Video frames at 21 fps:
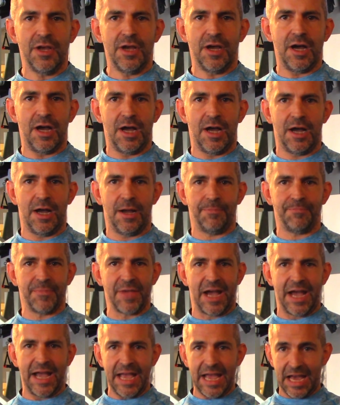
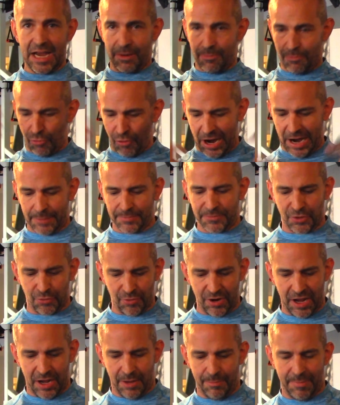I had them wrapped
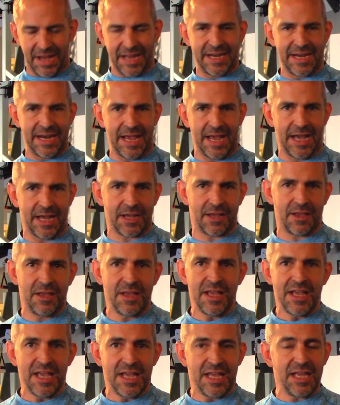around my neck.
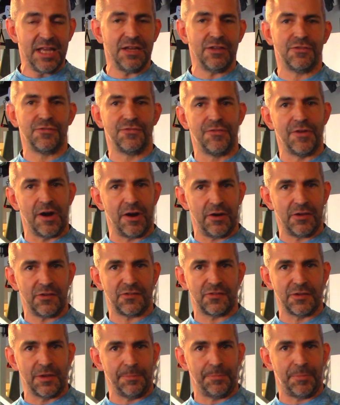It is very
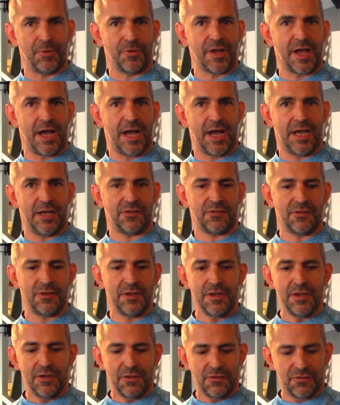simple, guys,
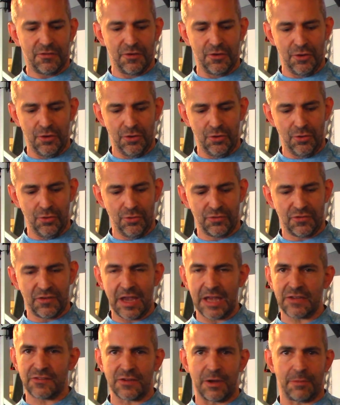to
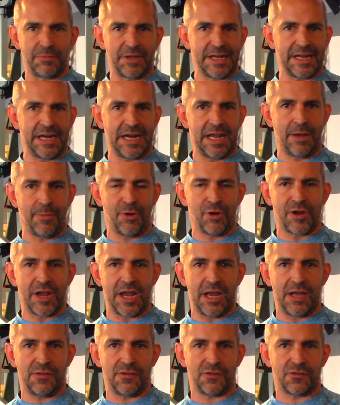take something like an ammo
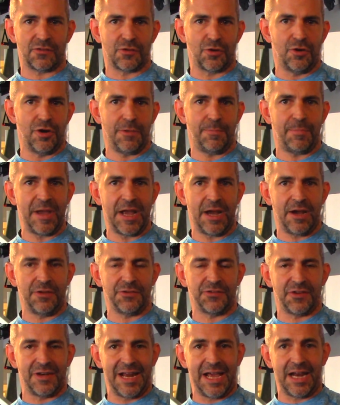can that's 30
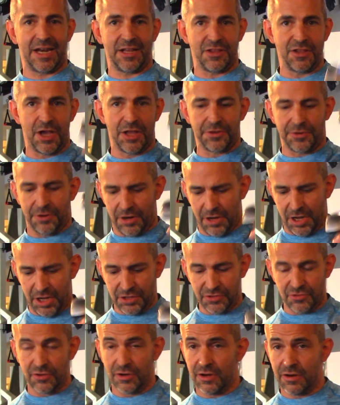pounds and add another
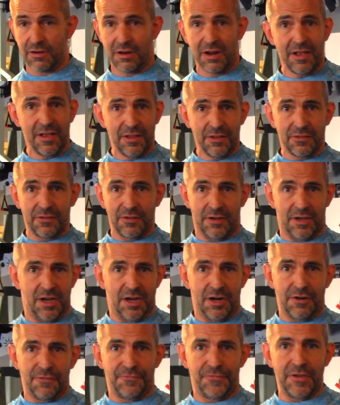100 to
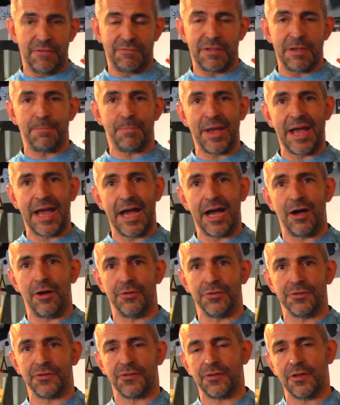150
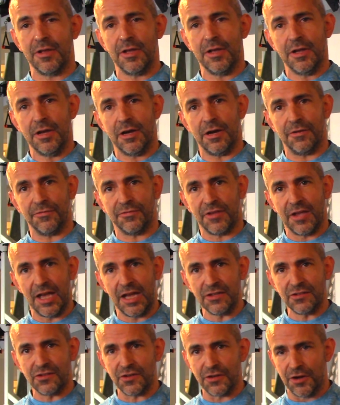pounds of
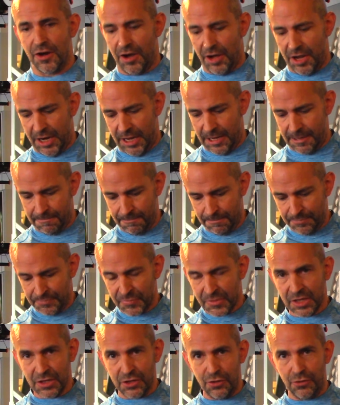tension on it
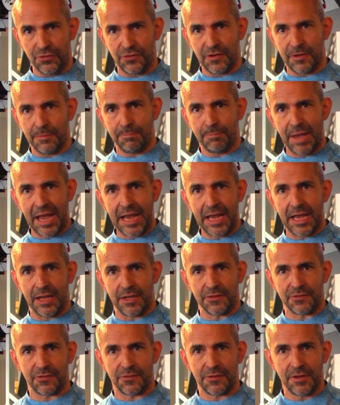using
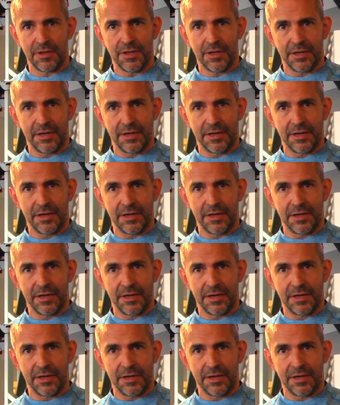bands.